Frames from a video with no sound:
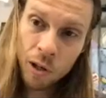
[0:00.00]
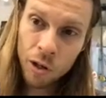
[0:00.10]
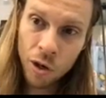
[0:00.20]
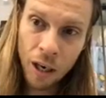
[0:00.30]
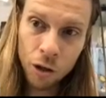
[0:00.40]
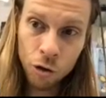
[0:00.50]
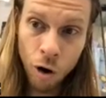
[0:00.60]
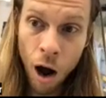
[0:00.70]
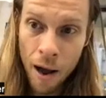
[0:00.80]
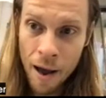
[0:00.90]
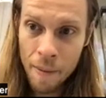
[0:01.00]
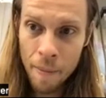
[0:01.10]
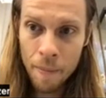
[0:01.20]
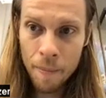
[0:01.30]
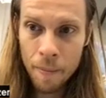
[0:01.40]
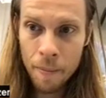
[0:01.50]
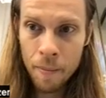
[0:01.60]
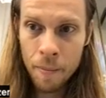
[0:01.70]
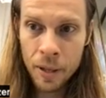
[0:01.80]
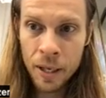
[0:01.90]
We're going to try to draw it,
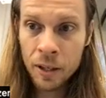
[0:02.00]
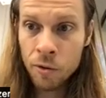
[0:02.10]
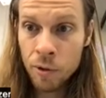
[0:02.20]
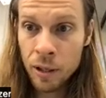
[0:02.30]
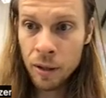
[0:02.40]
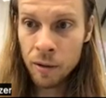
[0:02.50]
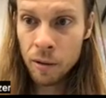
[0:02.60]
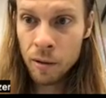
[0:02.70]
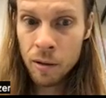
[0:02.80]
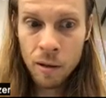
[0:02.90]
but this is real.